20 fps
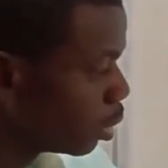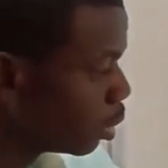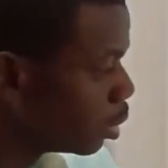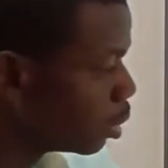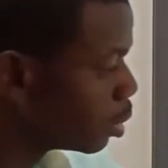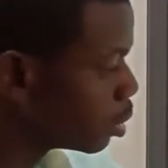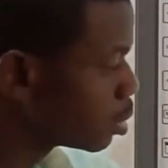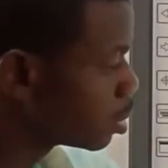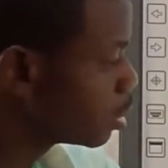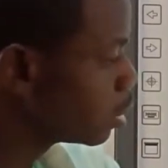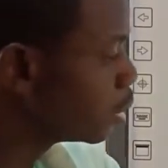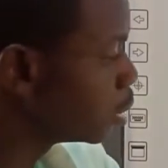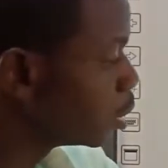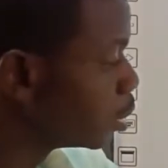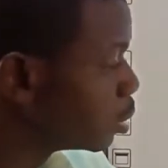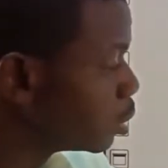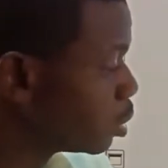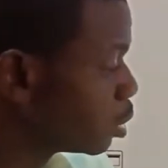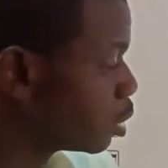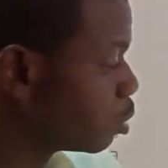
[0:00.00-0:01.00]
is
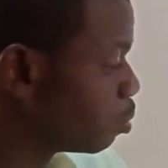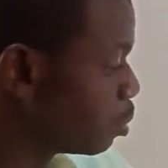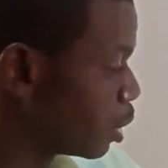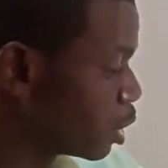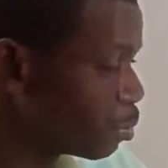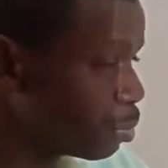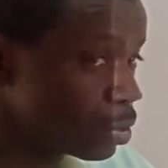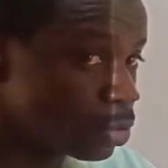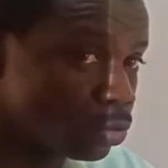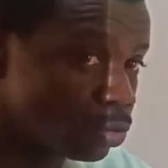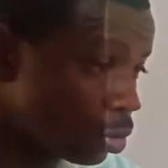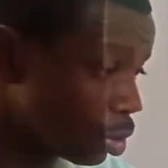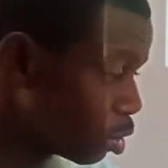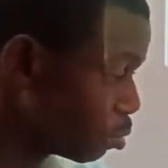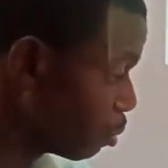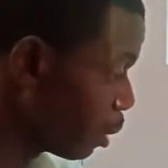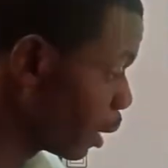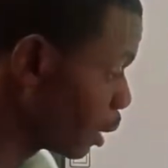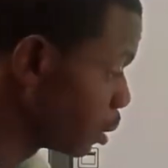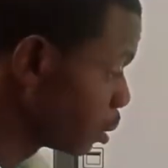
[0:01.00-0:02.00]
indeed blessed. Please do not
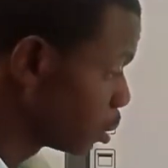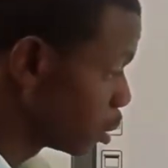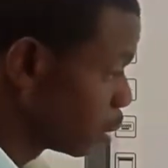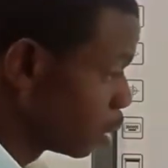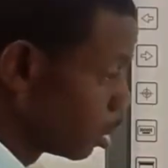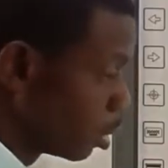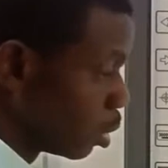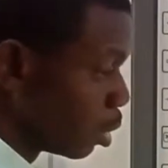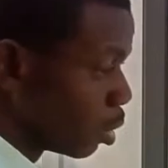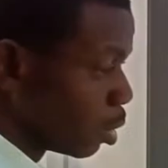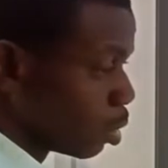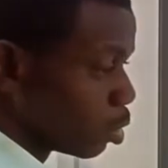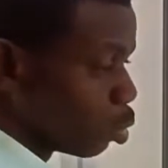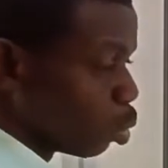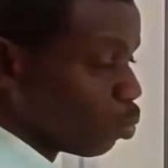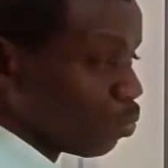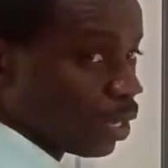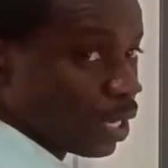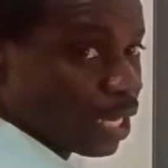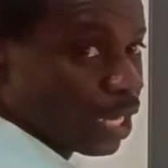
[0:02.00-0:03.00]
mind this
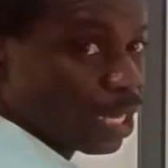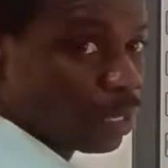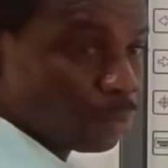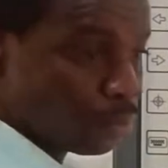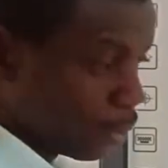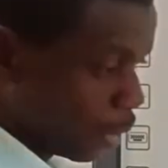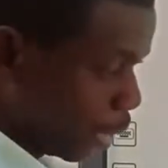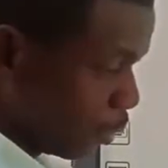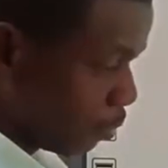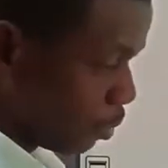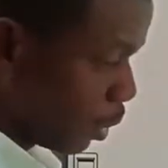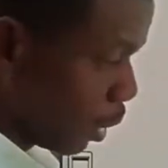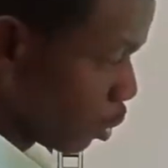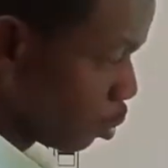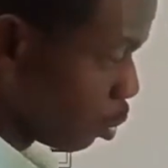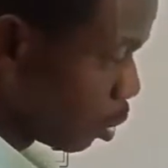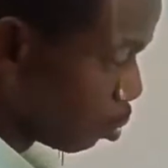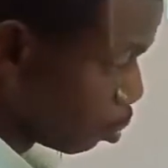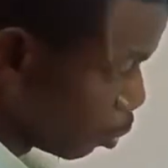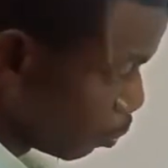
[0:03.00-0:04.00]
overlap. I've tried
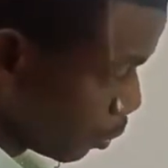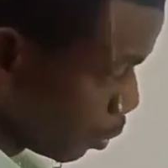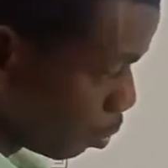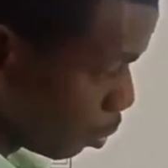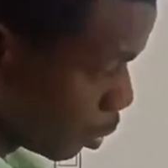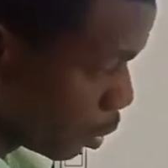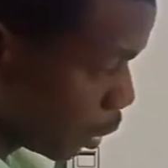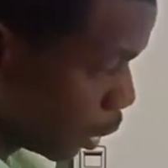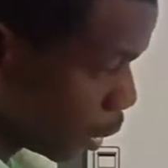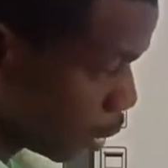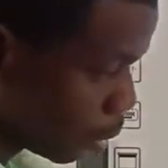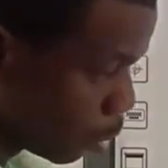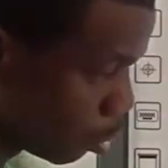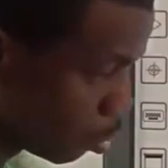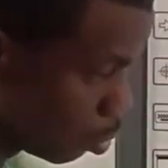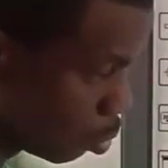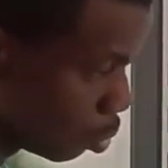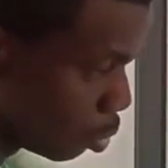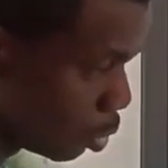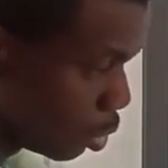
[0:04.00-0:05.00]
to remove it, but I
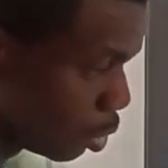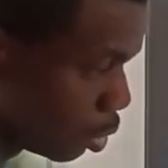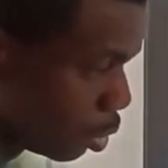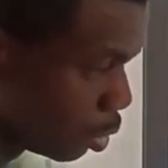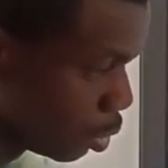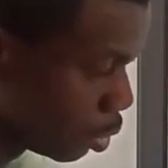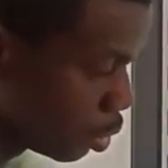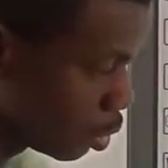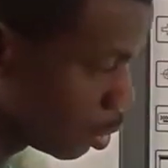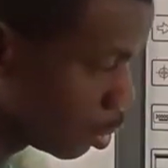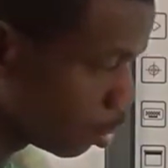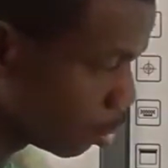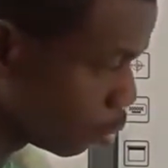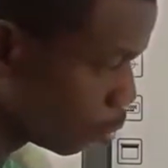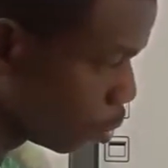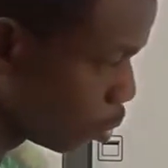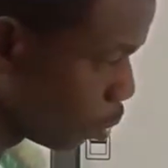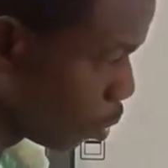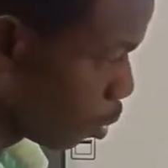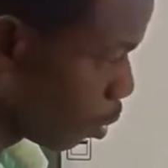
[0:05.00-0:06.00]
couldn't
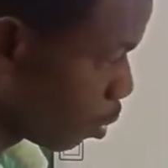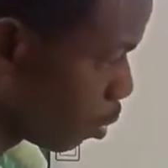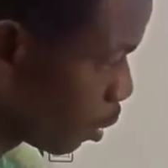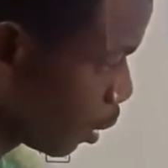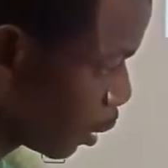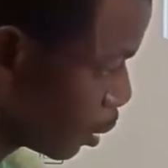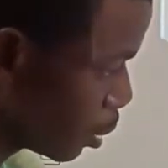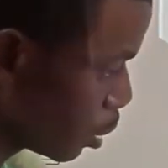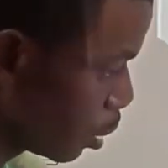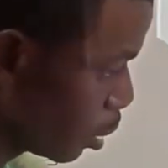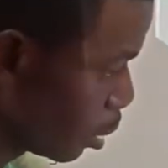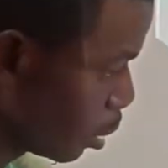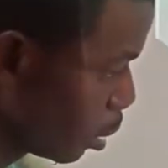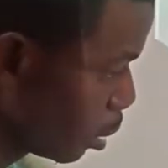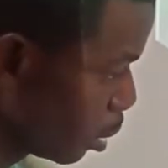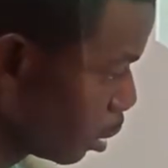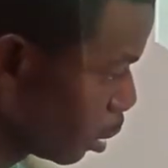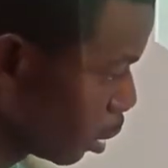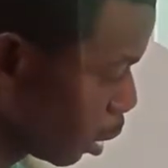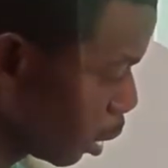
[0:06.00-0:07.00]
do that,
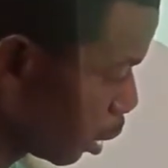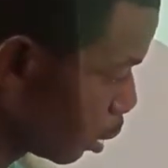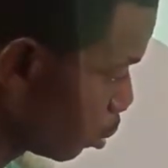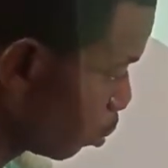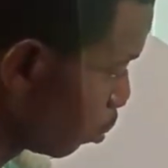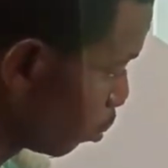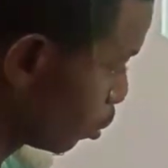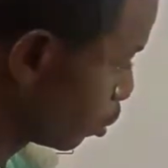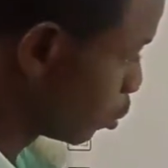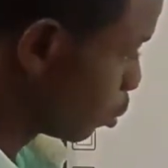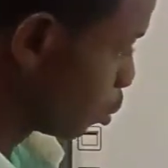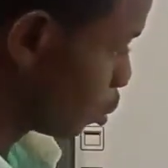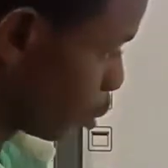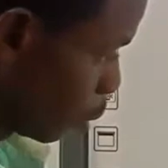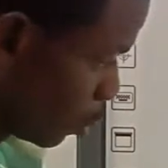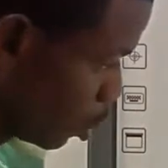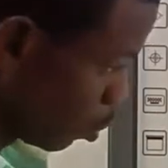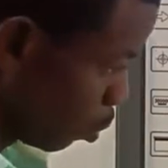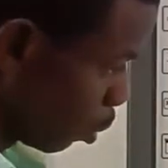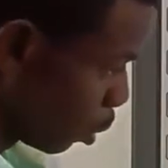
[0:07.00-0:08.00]
and I don't want to
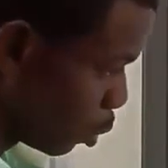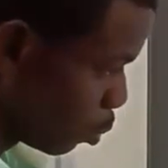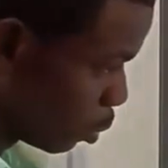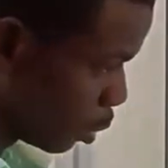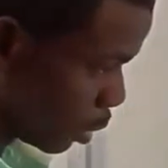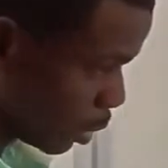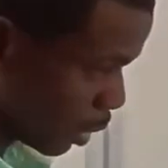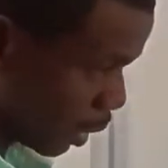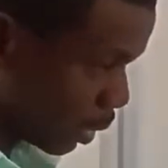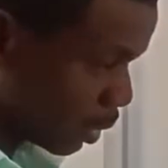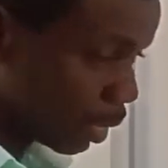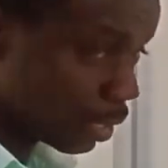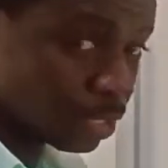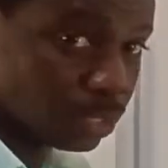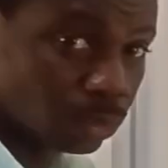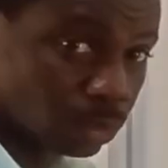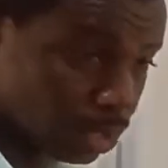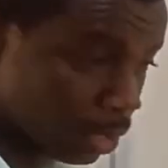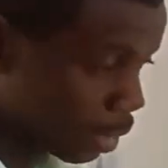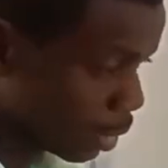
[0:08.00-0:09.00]
touch what will scatter
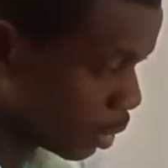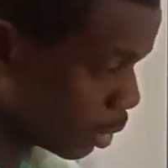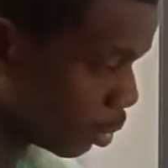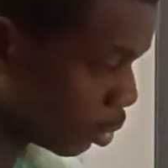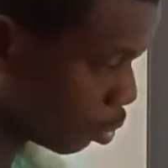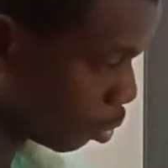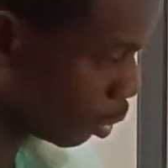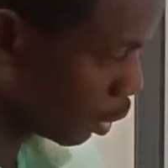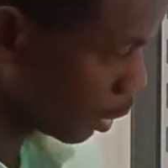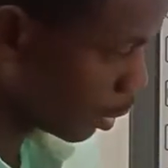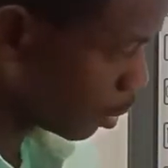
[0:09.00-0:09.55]
the lesson. So